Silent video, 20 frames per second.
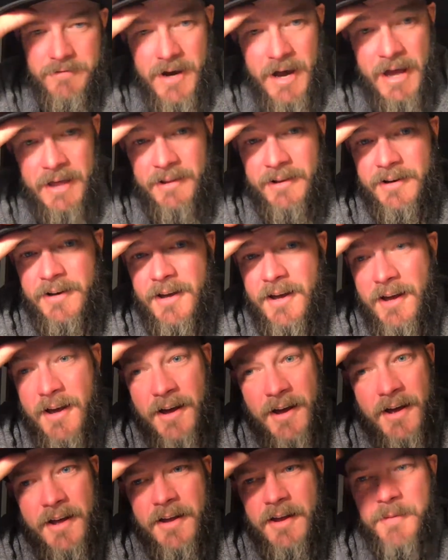Island?
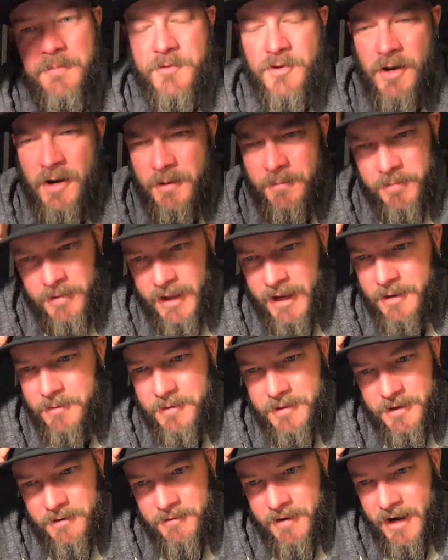I'm drawing a blank
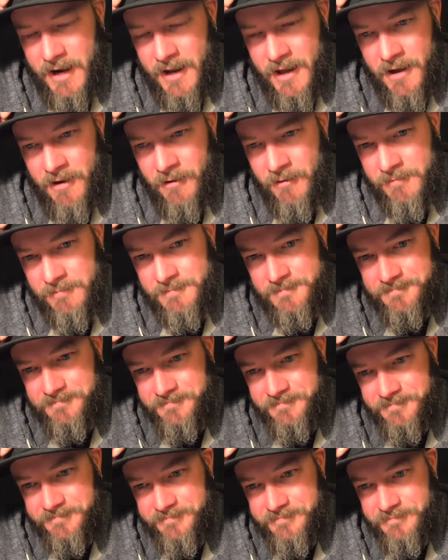with it right now.
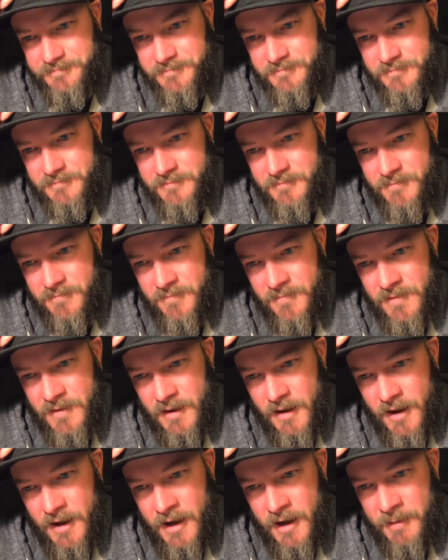
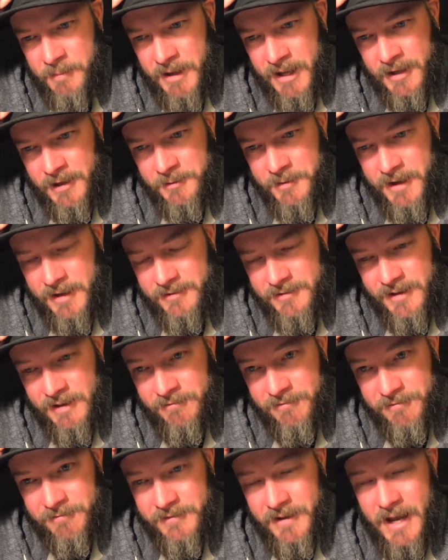Anyways,
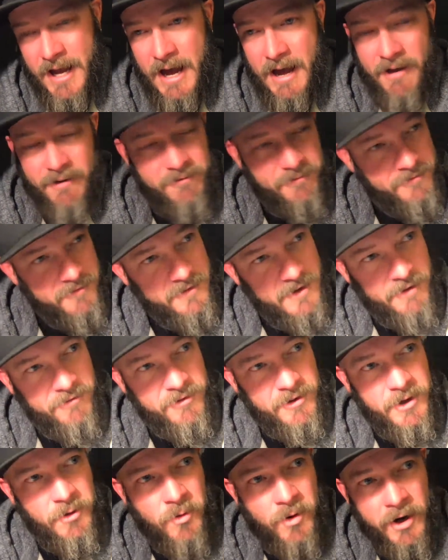I've
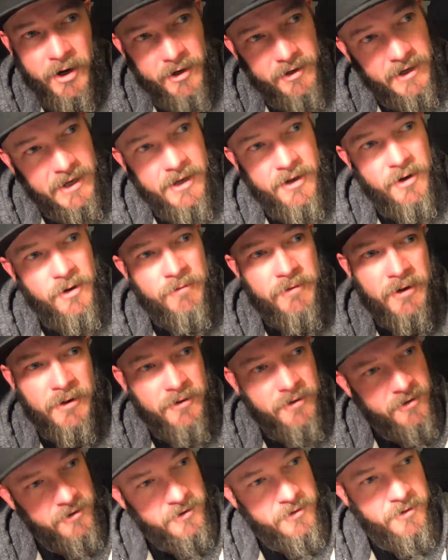definitely wanted to get over
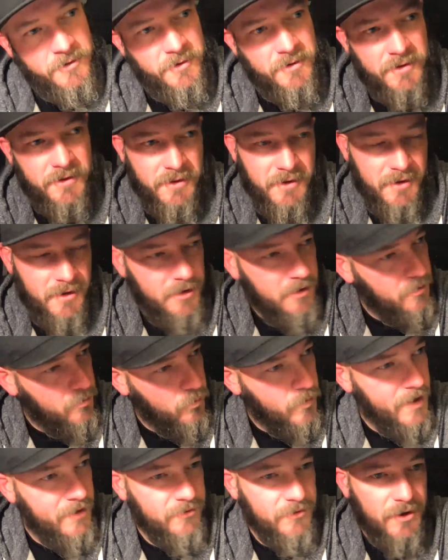to the
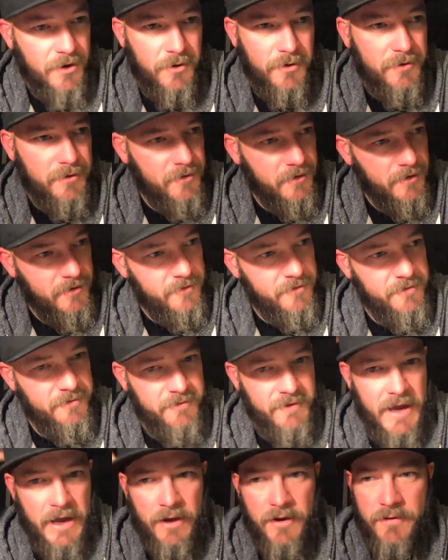west coast of
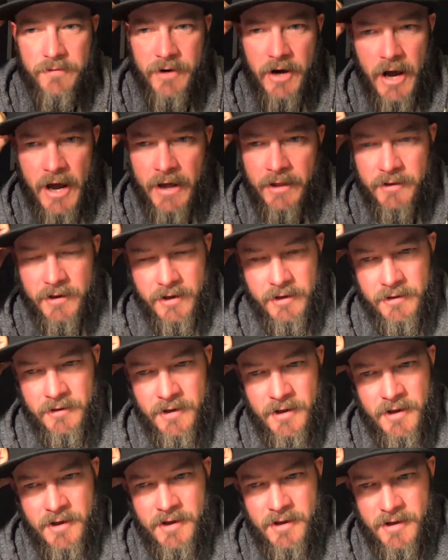Vancouver Island,
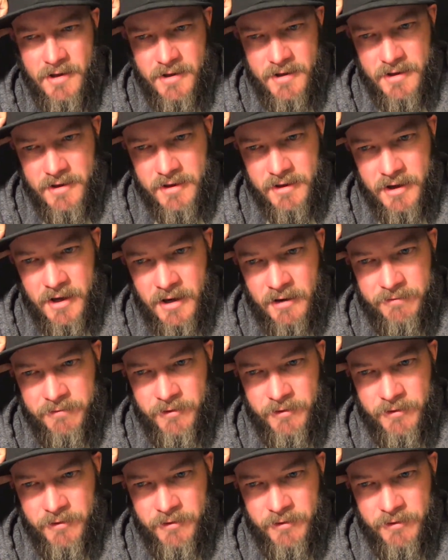kind of for